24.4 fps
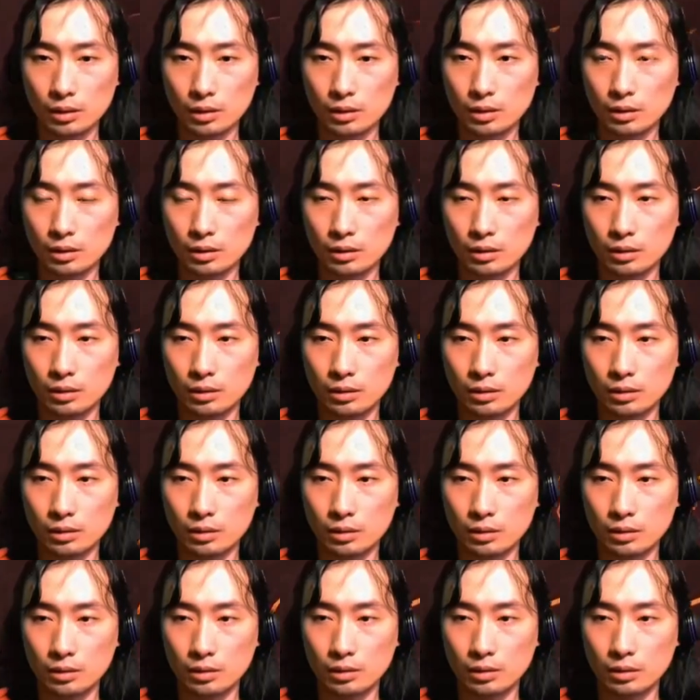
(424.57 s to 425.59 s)

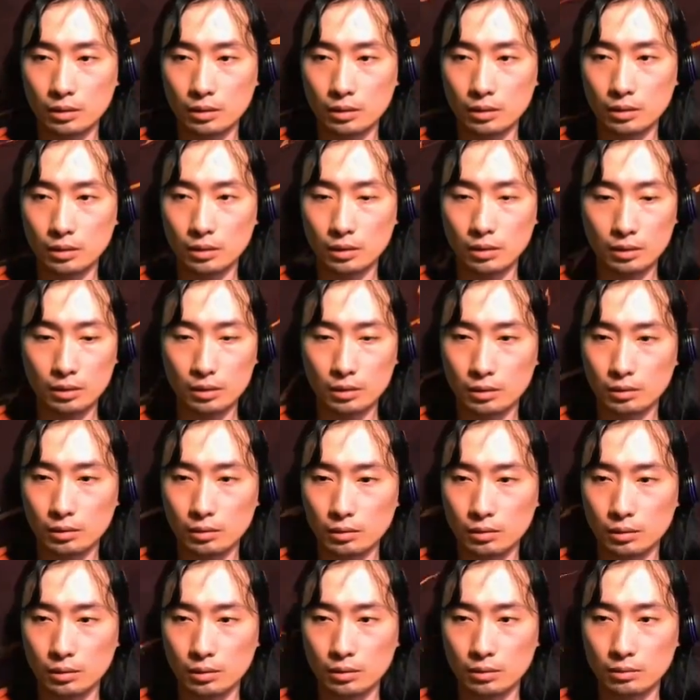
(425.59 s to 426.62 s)
lot of
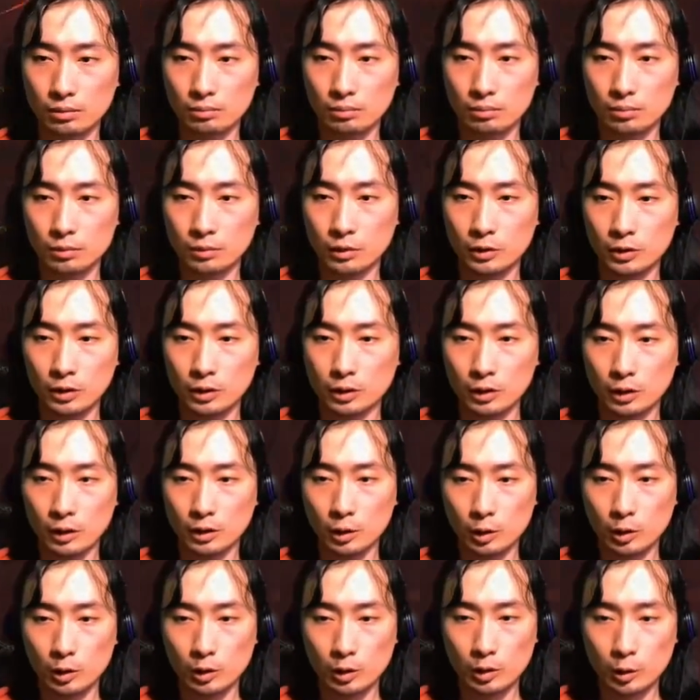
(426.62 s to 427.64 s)
channel skills in
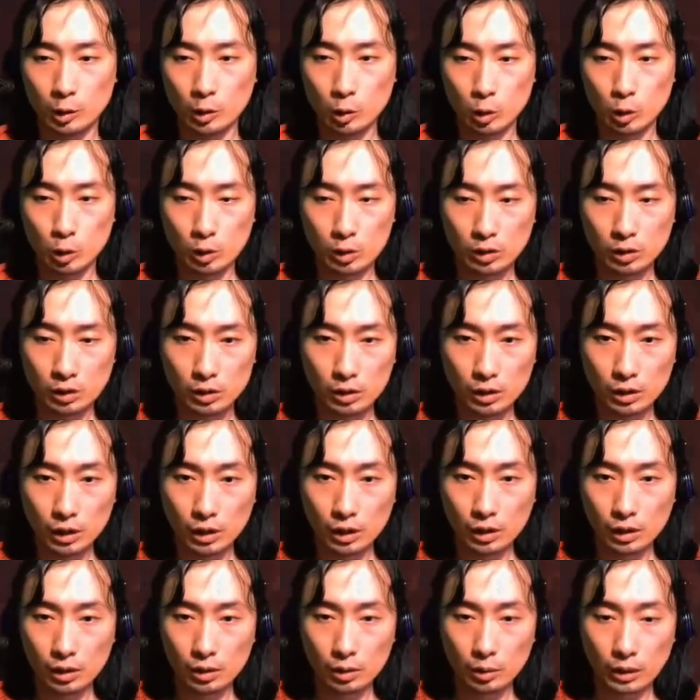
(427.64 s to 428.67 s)
this build that can get
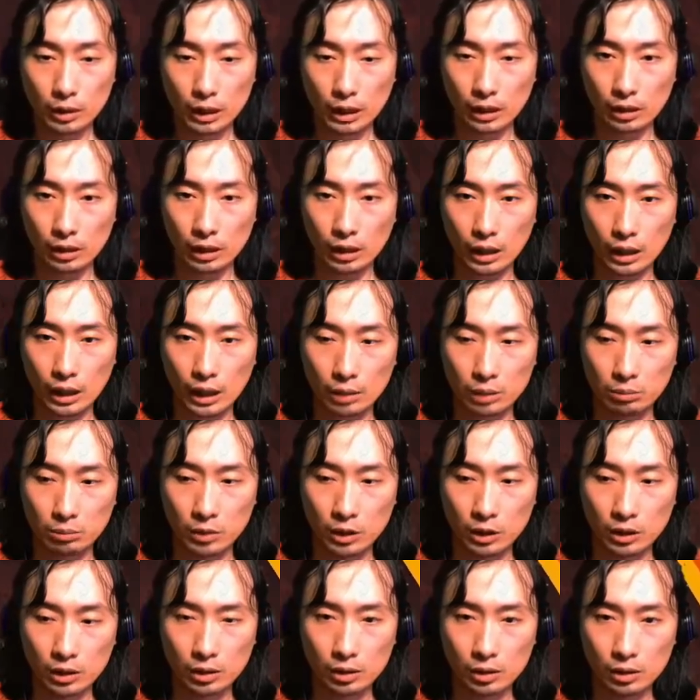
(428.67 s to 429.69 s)
interrupted,
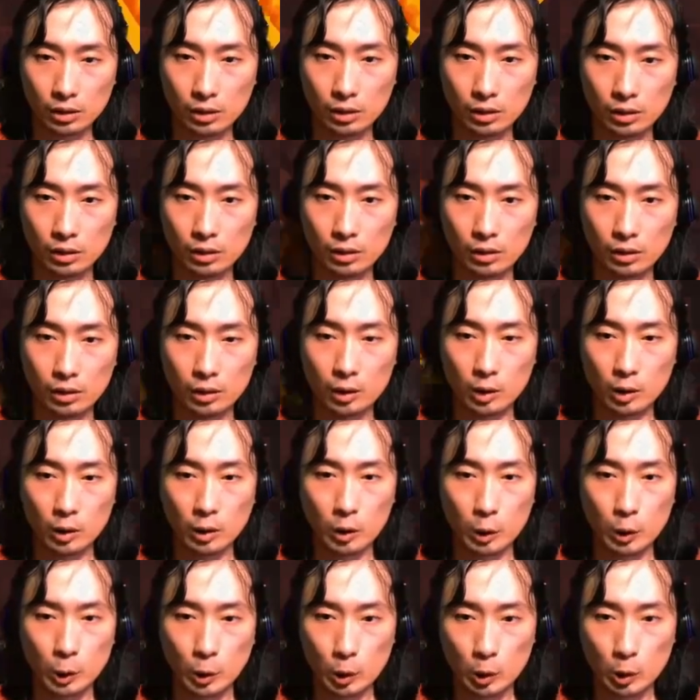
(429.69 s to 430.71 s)
and of course the
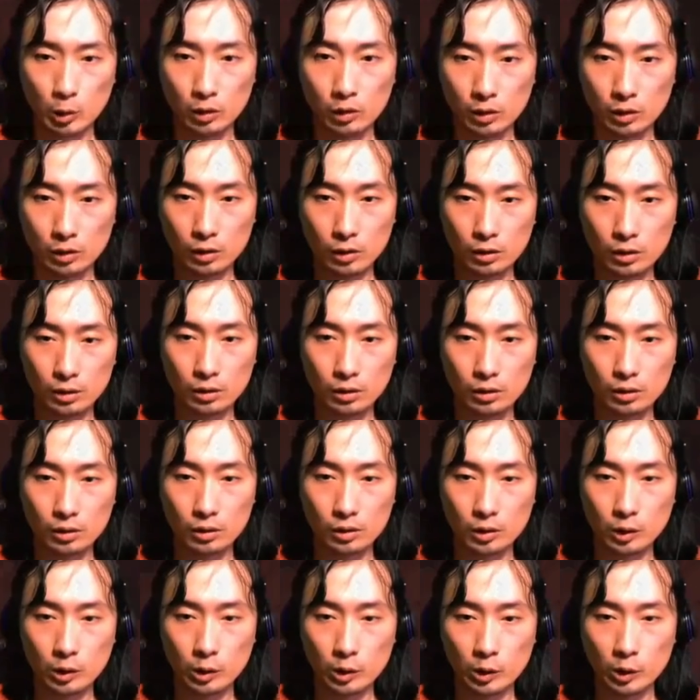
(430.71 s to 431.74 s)
normal
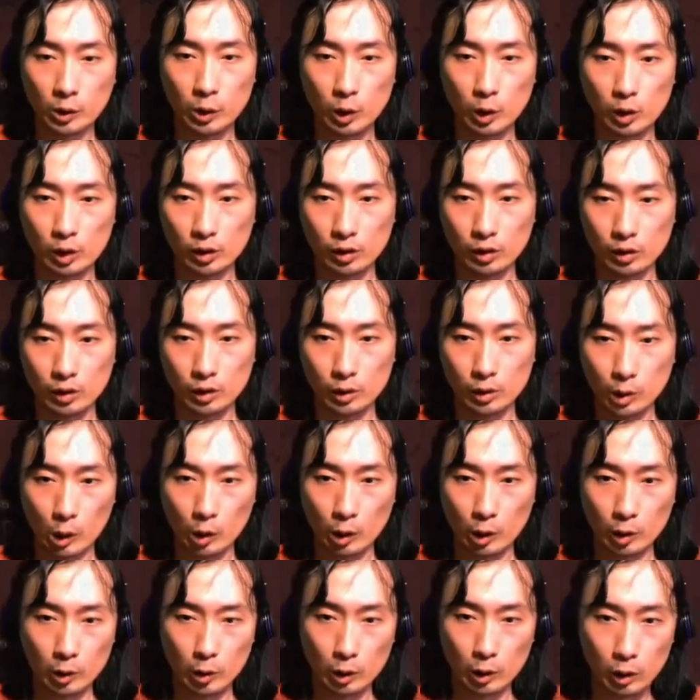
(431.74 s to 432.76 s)
defensive skills like
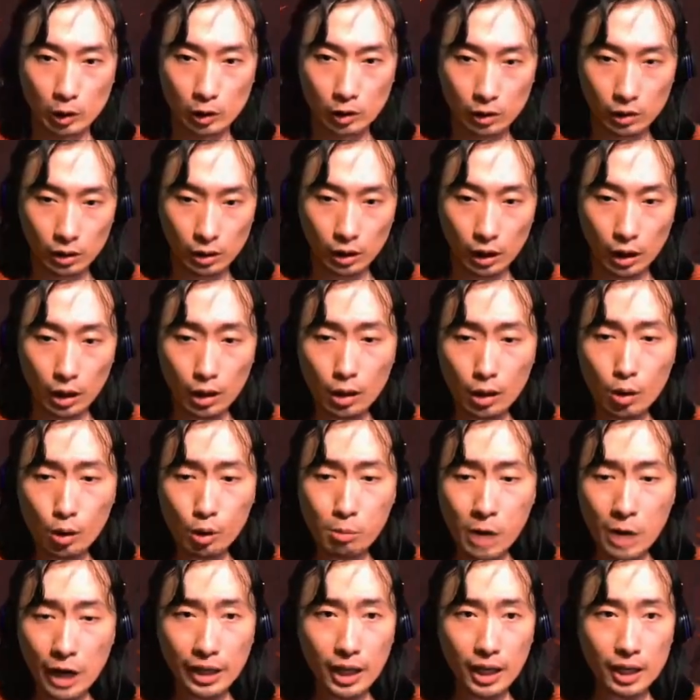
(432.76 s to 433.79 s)
Clerical
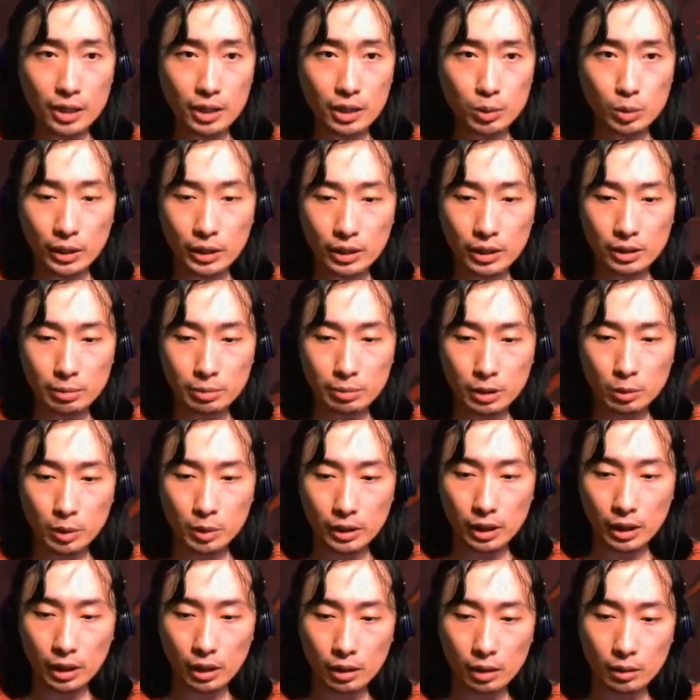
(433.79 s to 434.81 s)
or
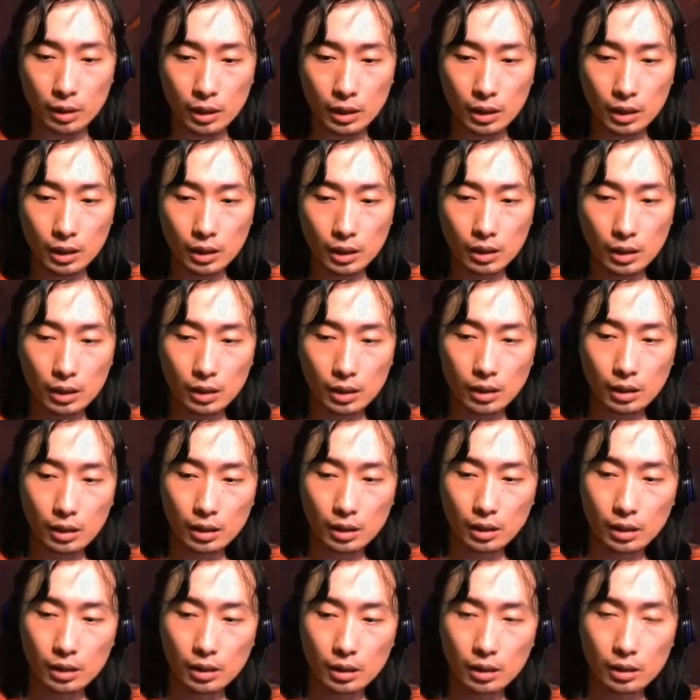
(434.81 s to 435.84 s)
Mage Robe or Guardian
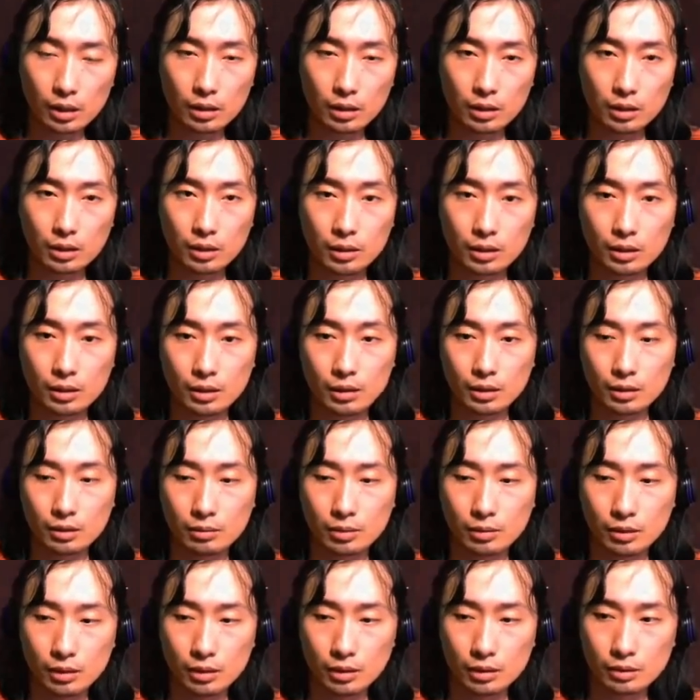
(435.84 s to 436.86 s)
Boots would all make
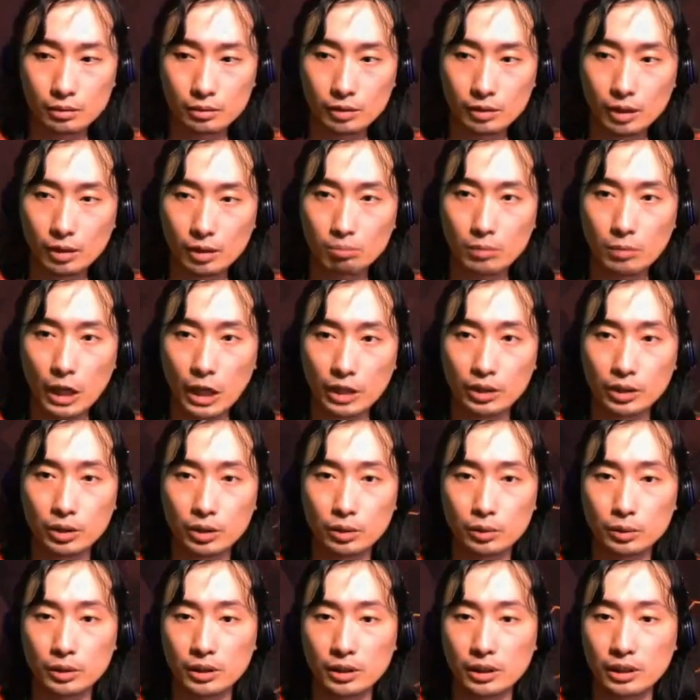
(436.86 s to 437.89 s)
your one-shot a
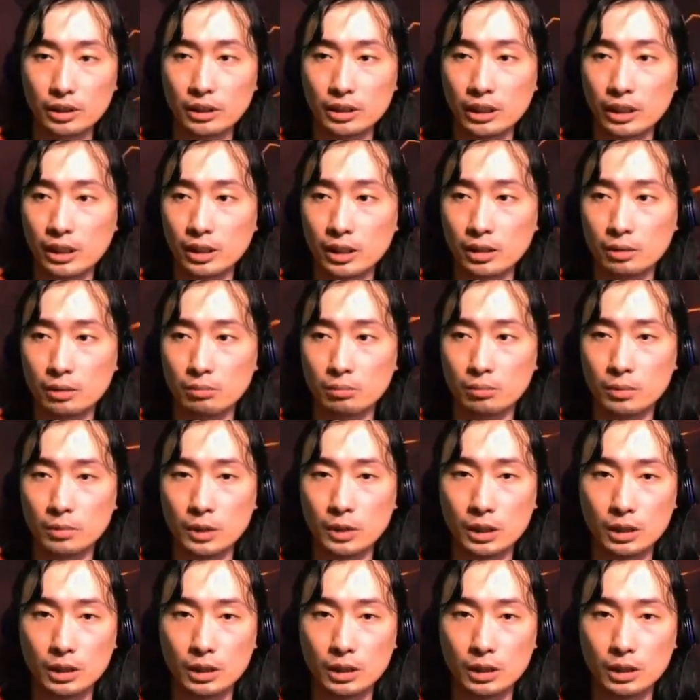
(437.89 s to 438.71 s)
little difficult.